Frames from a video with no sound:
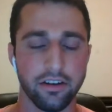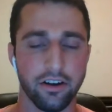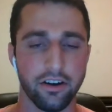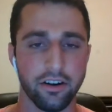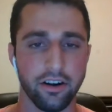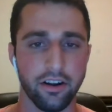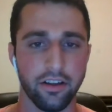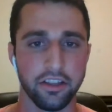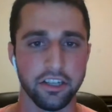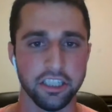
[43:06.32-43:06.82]

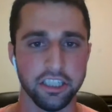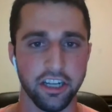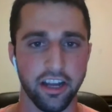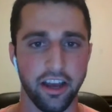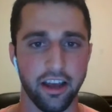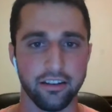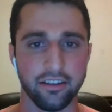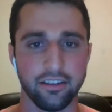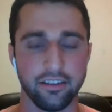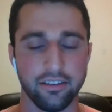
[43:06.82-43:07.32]
turned on the
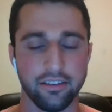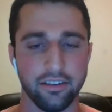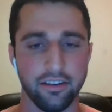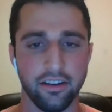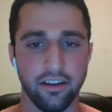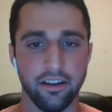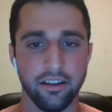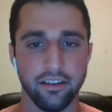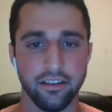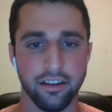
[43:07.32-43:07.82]
jets,
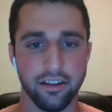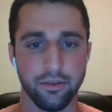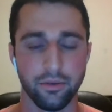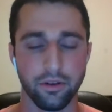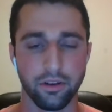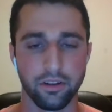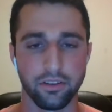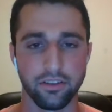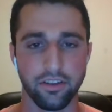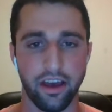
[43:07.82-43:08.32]
did
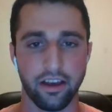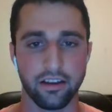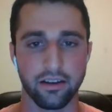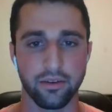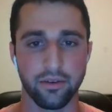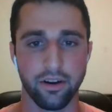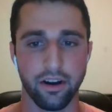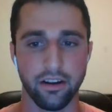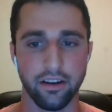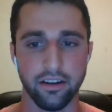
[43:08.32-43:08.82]
exactly
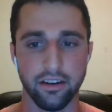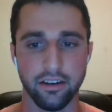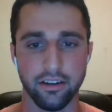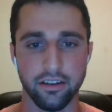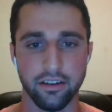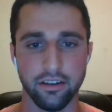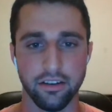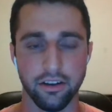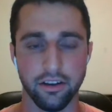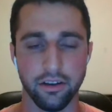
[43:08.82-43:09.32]
what I needed
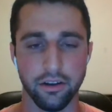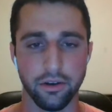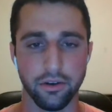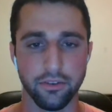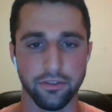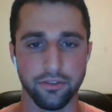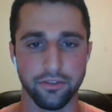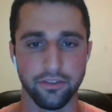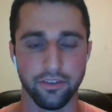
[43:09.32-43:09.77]
to do,